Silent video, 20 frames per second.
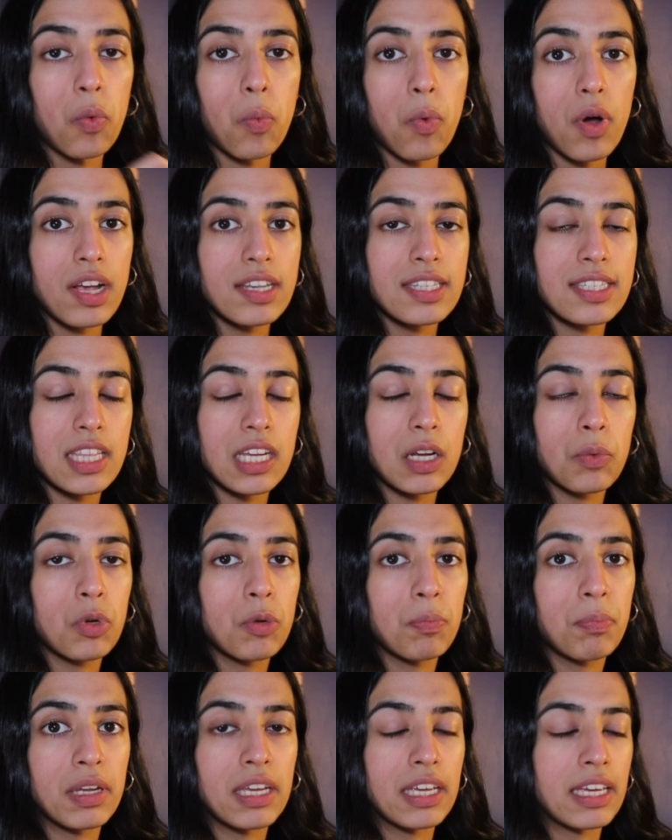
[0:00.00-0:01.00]
The worst thing
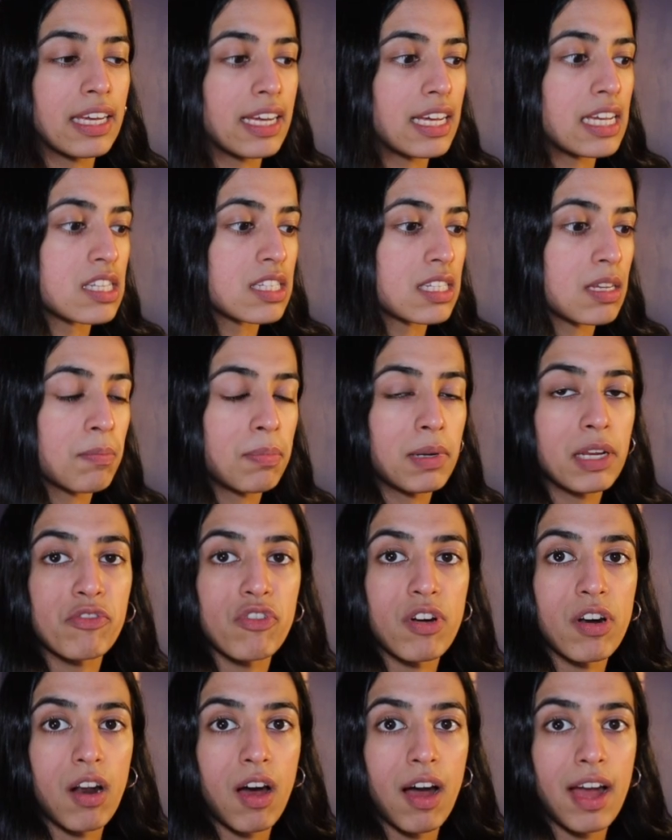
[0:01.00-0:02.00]
would be is simply
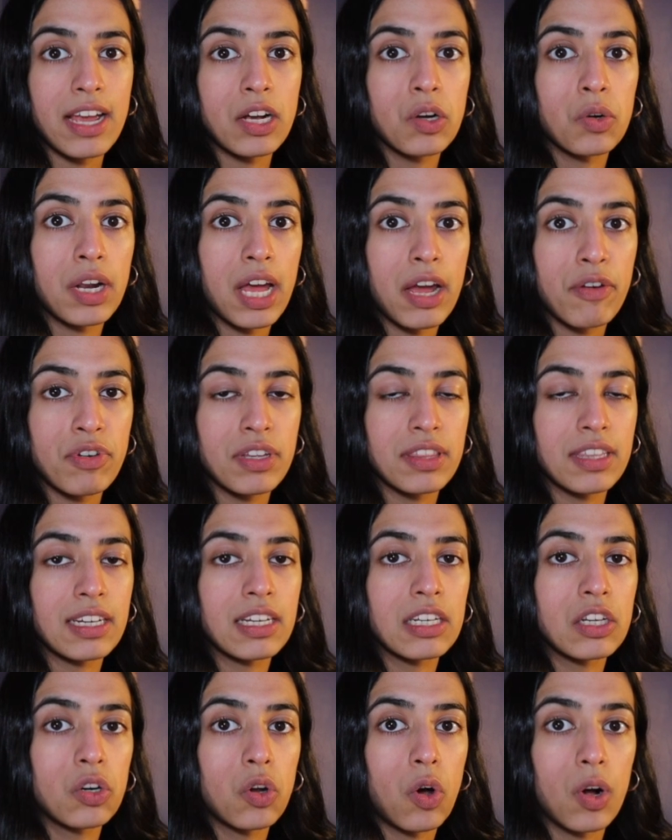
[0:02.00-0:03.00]
relying on
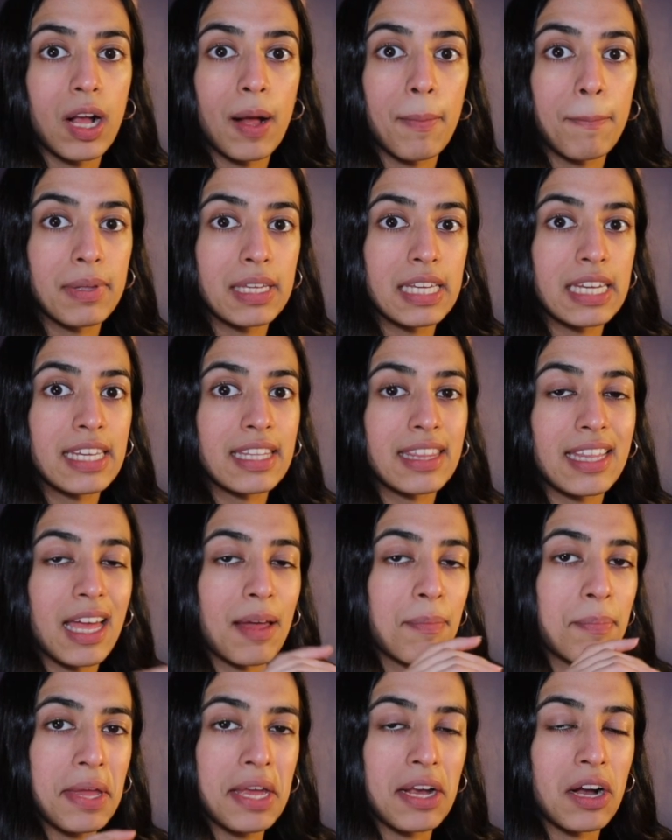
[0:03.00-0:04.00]
everything in your locker being
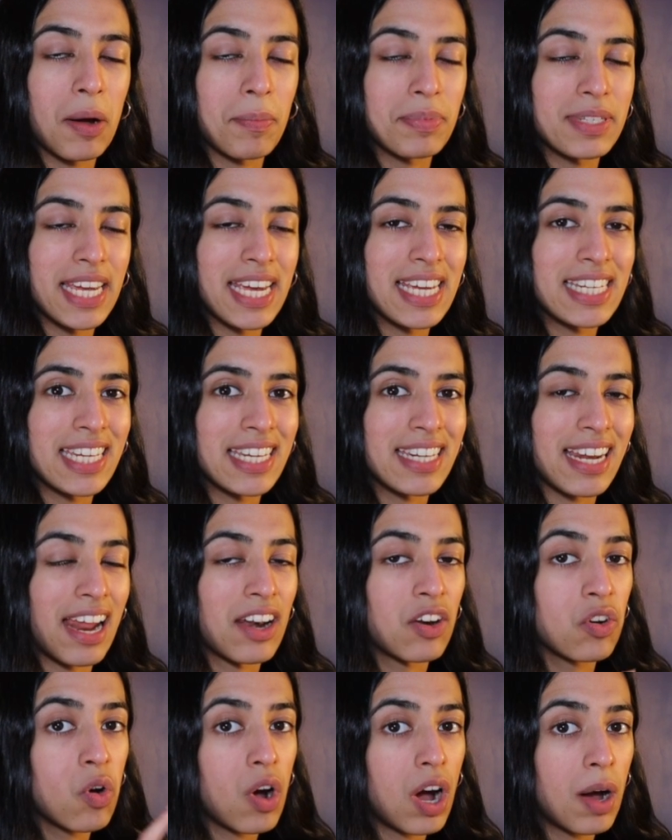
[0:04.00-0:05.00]
there, being updated
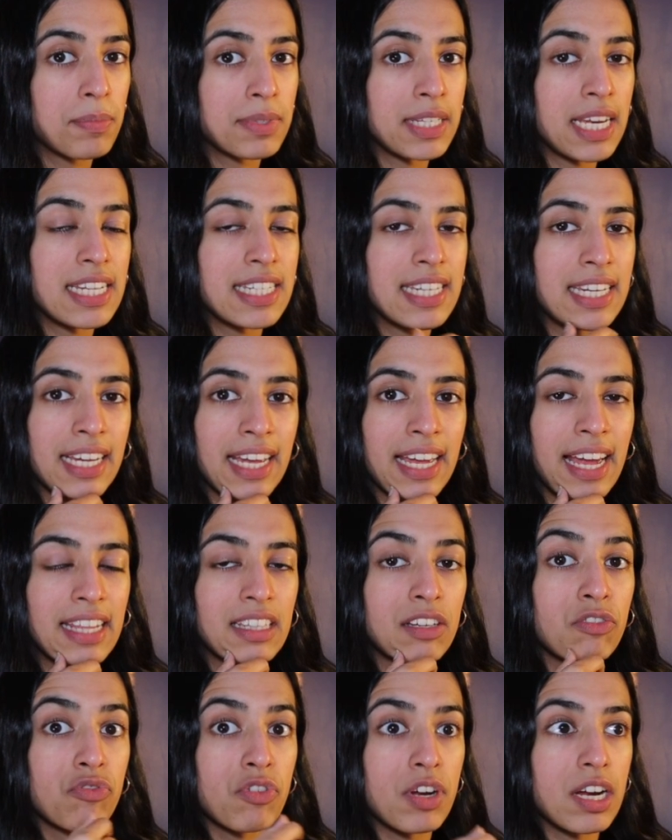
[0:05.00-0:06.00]
and not updating it,
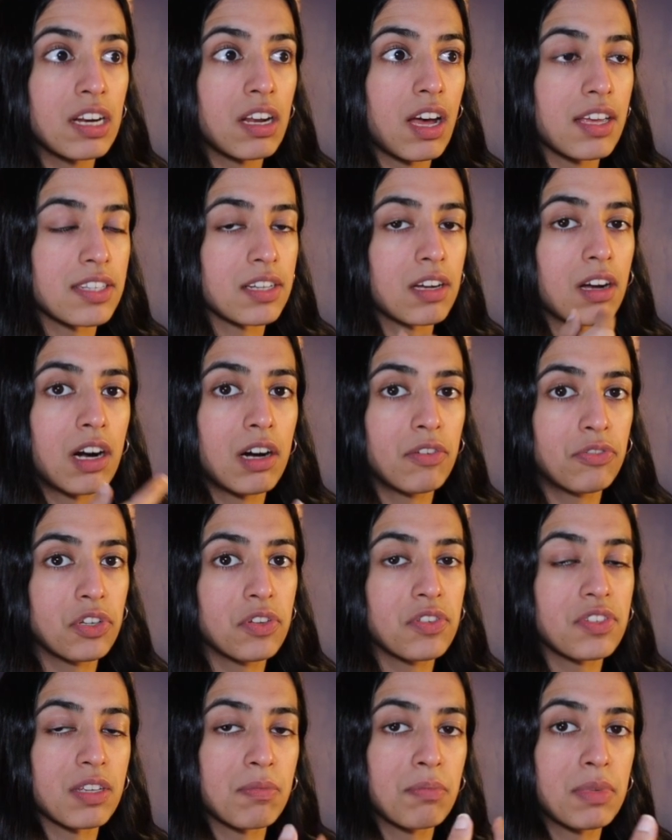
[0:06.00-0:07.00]
and then realizing after
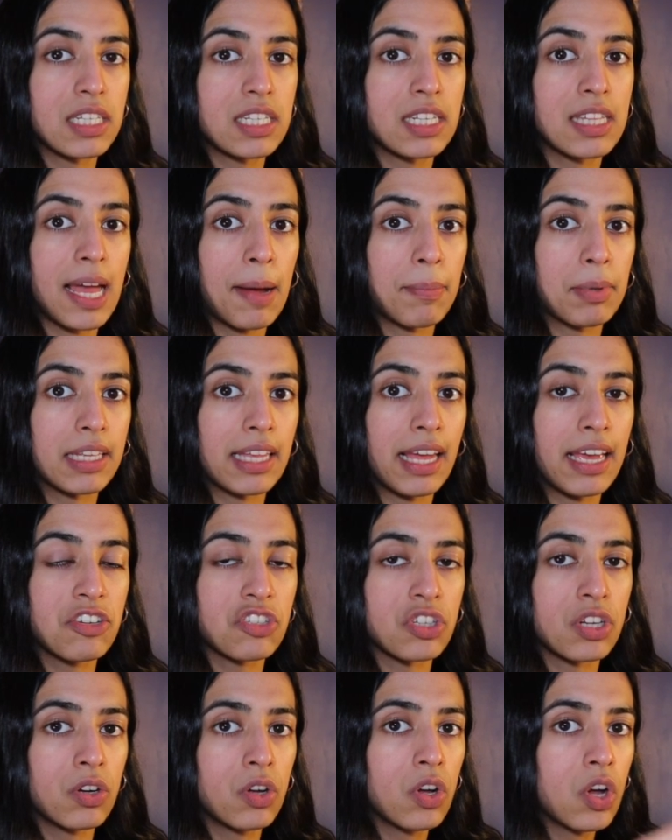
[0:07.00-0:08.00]
you've submitted the
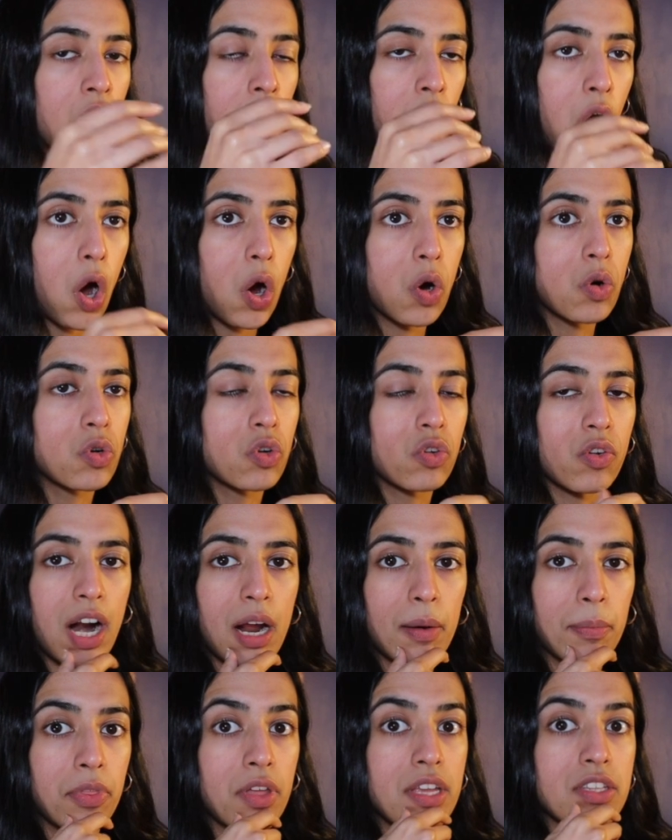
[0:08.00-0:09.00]
application, oh
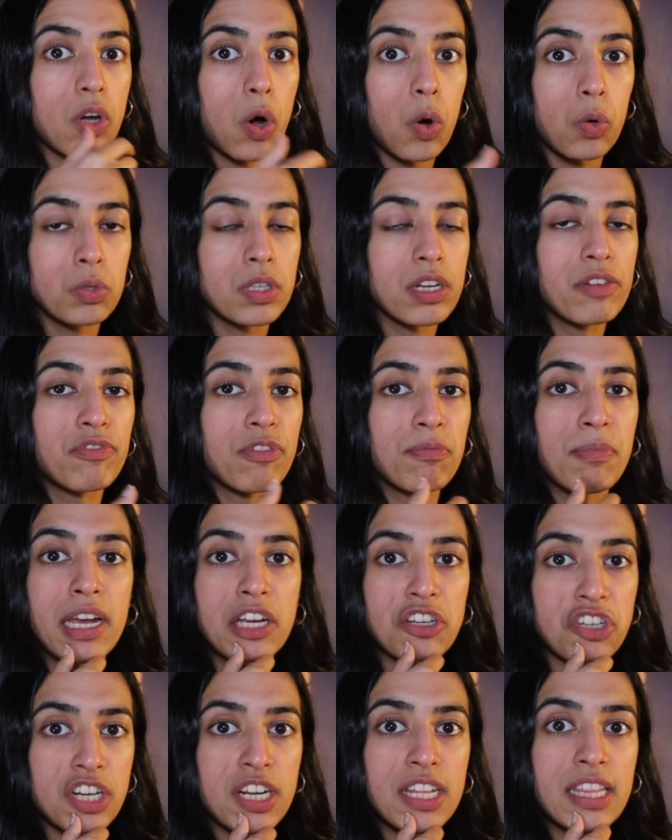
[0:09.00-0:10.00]
crap, there's old
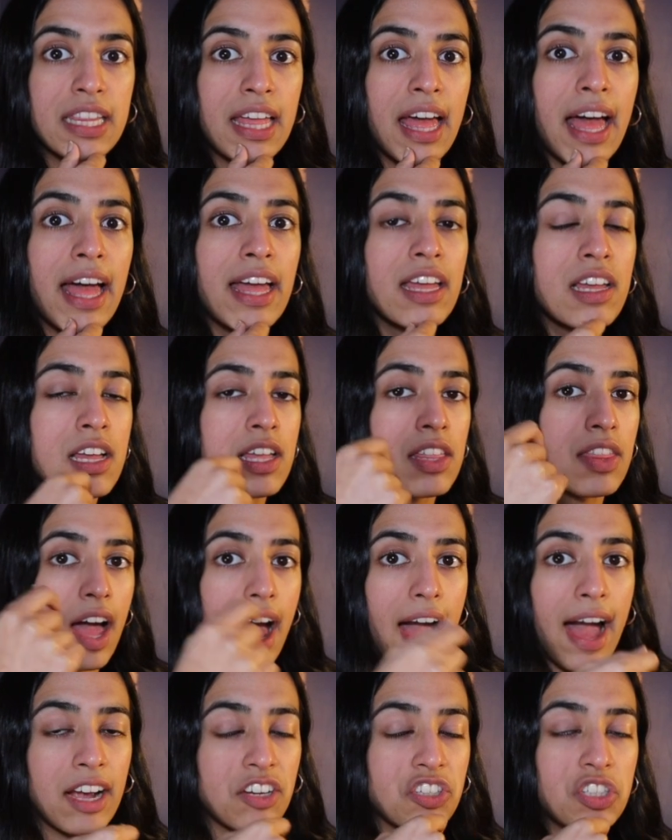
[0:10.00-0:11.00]
information in there
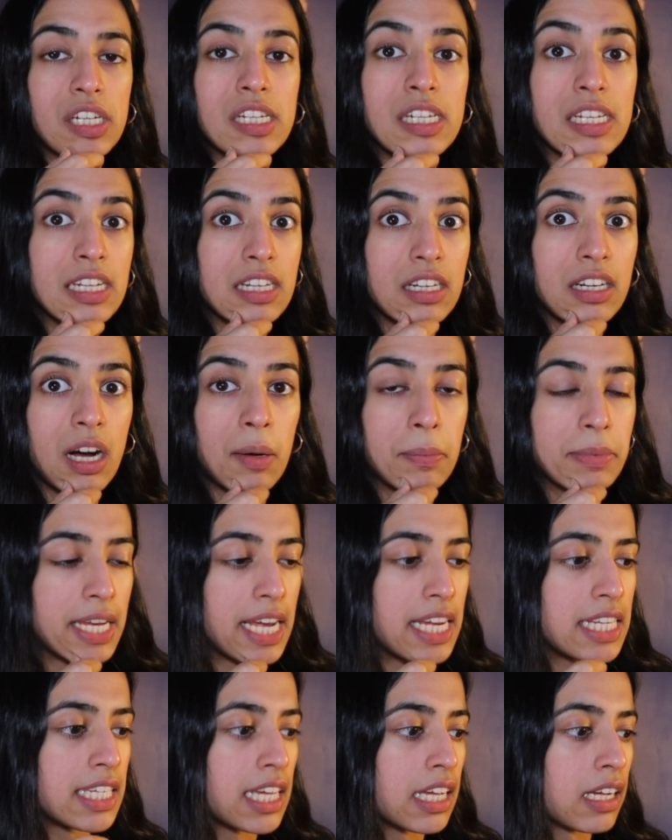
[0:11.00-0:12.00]
that actually needed
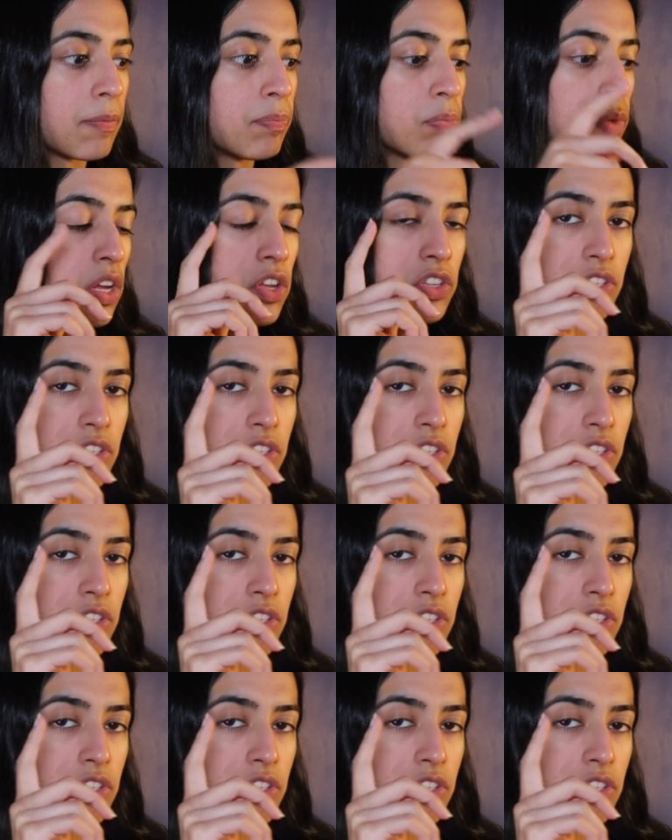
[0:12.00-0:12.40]
updating.